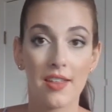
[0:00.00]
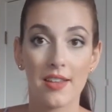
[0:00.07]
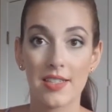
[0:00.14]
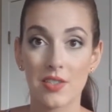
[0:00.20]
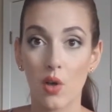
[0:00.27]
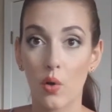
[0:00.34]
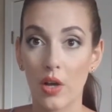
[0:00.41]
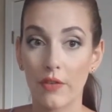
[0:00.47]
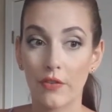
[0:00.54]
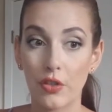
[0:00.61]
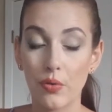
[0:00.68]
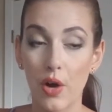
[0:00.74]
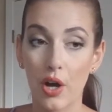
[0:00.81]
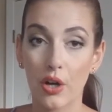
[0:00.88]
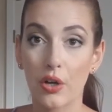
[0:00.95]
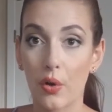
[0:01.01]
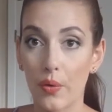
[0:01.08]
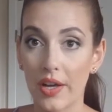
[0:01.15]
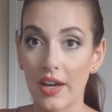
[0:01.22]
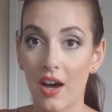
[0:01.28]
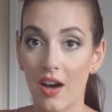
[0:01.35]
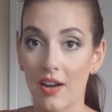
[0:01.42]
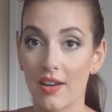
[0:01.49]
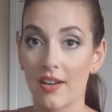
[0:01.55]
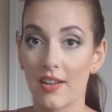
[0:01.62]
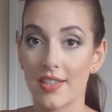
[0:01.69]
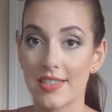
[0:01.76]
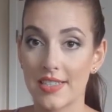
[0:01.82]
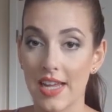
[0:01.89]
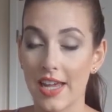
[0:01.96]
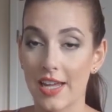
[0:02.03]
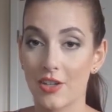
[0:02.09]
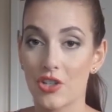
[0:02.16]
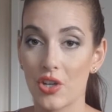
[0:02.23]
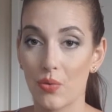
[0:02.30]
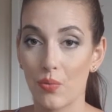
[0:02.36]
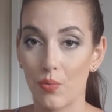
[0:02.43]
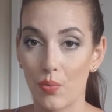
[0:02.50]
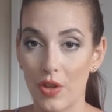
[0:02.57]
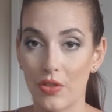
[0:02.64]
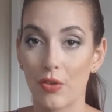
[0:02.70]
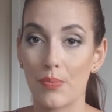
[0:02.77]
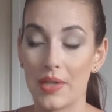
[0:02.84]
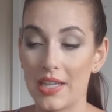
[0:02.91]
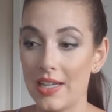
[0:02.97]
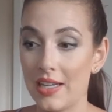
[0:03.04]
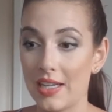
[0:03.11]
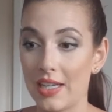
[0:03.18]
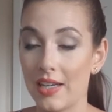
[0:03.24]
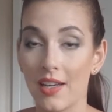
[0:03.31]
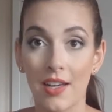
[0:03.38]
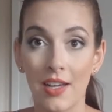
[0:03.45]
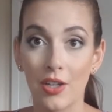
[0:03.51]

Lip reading: So if you are going on stage with your bikini,